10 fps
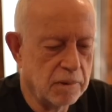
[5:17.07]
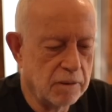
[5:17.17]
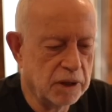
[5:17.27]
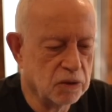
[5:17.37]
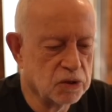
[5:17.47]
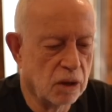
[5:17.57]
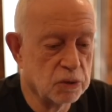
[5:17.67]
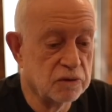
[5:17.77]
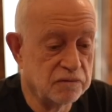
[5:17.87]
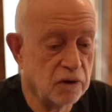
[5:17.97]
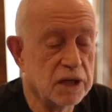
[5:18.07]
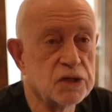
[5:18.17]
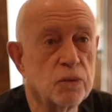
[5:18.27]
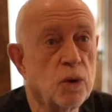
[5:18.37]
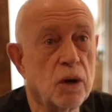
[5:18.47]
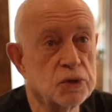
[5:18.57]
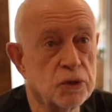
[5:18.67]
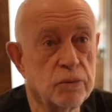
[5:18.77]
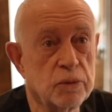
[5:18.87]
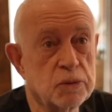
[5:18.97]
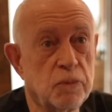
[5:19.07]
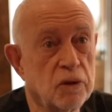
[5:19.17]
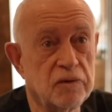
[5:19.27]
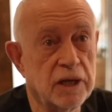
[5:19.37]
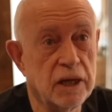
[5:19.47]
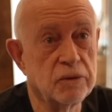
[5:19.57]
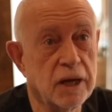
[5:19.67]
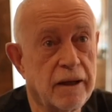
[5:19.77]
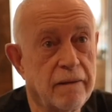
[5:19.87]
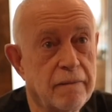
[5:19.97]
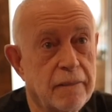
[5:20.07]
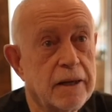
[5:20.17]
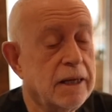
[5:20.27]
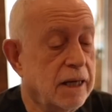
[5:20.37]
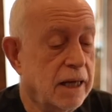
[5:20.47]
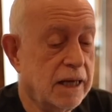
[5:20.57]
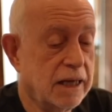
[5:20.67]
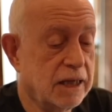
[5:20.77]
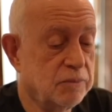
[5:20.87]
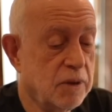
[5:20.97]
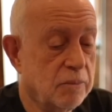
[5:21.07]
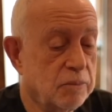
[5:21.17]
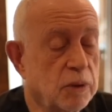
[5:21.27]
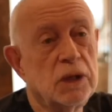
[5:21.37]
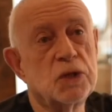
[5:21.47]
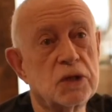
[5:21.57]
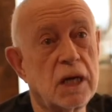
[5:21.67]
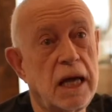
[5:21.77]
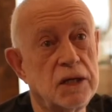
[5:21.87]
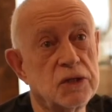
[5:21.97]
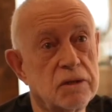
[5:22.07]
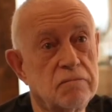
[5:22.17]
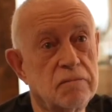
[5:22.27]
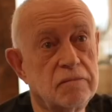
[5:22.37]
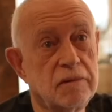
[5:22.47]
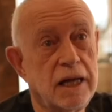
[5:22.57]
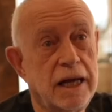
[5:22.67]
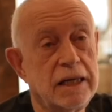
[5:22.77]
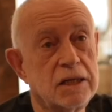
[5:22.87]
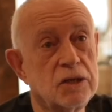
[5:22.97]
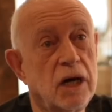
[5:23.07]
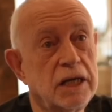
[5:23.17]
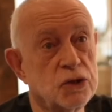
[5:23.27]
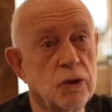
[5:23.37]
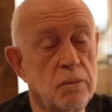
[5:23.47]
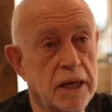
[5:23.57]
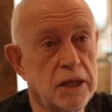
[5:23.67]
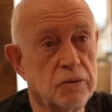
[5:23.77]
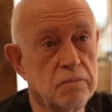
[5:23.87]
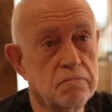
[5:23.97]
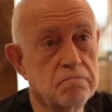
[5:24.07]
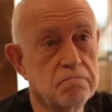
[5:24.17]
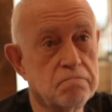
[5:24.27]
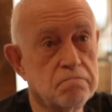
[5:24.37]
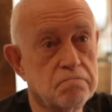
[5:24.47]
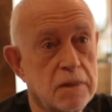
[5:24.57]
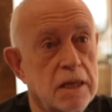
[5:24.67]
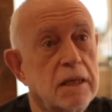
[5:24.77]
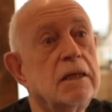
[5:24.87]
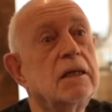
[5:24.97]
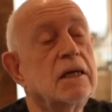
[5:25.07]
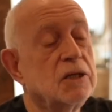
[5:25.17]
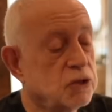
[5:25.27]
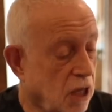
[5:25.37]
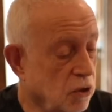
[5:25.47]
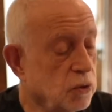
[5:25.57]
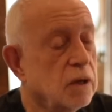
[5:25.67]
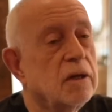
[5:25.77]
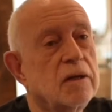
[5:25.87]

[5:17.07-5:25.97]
because I was advised that what I was doing was perfectly okay. But we lost the case and I had to stop making them. So